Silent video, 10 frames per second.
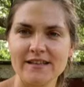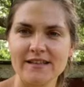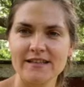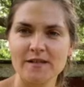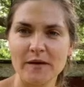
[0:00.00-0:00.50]

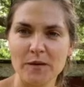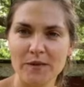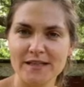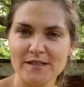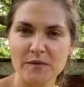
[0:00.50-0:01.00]
The tomato
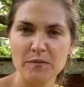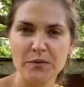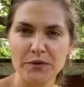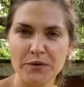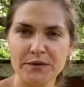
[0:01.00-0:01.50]
plants have been
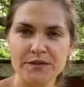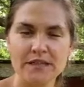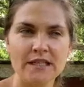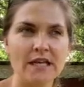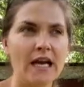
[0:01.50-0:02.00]
pruned.
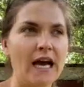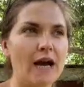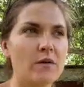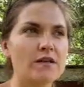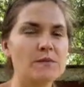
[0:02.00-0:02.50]
I
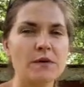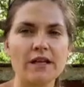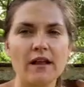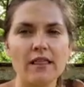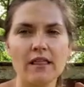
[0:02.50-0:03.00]
was
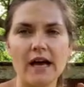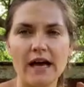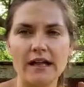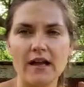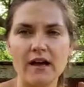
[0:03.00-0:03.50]
putting a
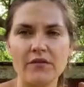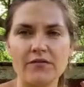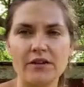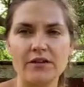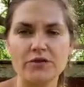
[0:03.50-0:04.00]
lot of
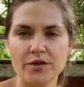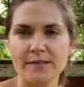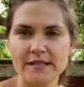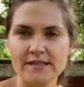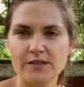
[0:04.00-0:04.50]
the
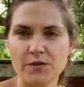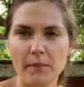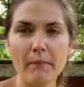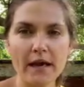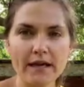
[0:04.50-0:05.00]
trimmings into a
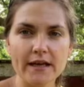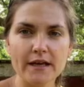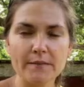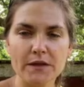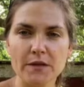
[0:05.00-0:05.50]
bucket,
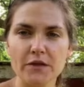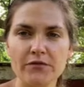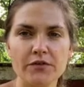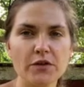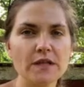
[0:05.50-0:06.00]
but there are a
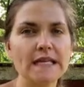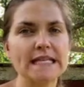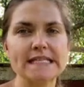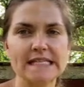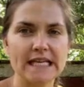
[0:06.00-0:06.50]
few that I
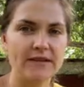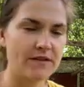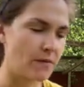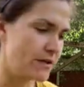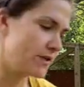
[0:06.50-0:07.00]
saved I
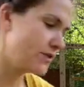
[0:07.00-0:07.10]
wanted to